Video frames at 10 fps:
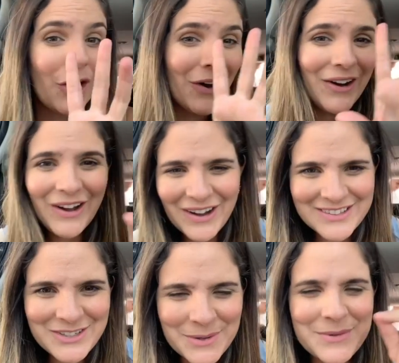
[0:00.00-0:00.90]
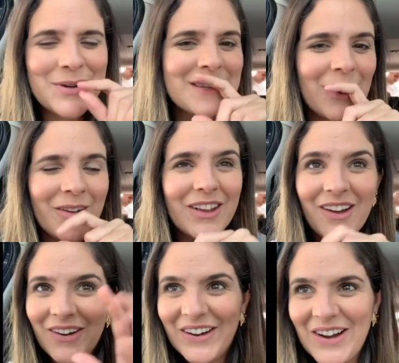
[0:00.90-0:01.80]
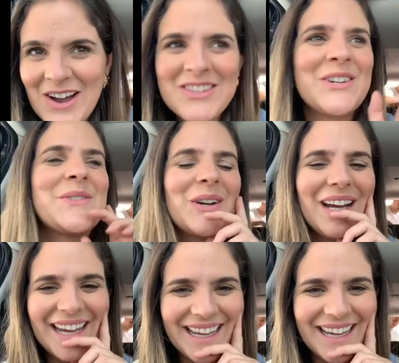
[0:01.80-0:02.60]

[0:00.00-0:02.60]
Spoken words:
October. It's called October.